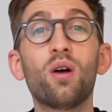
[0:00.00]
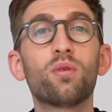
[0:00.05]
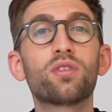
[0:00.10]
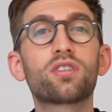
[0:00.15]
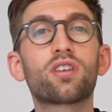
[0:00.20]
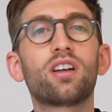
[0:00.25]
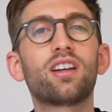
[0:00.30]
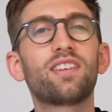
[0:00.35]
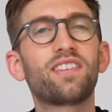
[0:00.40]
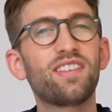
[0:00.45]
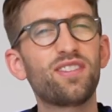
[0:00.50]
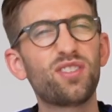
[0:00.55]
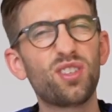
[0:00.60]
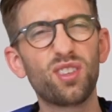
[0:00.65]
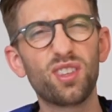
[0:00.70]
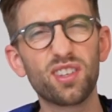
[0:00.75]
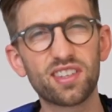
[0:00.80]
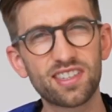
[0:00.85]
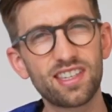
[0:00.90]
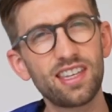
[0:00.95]
which kind of gives you
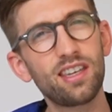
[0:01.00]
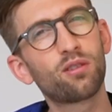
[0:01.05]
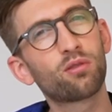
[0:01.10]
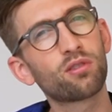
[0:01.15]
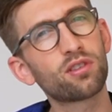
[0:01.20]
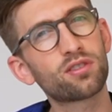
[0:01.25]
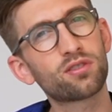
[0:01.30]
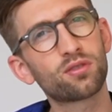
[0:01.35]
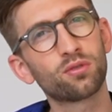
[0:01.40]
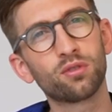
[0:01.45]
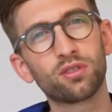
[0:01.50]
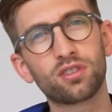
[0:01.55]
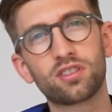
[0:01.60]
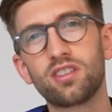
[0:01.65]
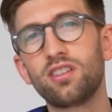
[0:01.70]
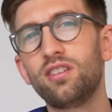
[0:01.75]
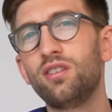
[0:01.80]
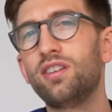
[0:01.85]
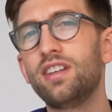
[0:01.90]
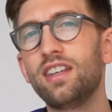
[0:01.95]
the secret sauce
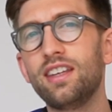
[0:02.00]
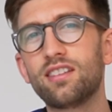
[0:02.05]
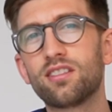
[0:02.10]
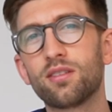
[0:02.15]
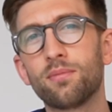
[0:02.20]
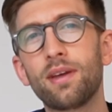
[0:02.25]
that you need to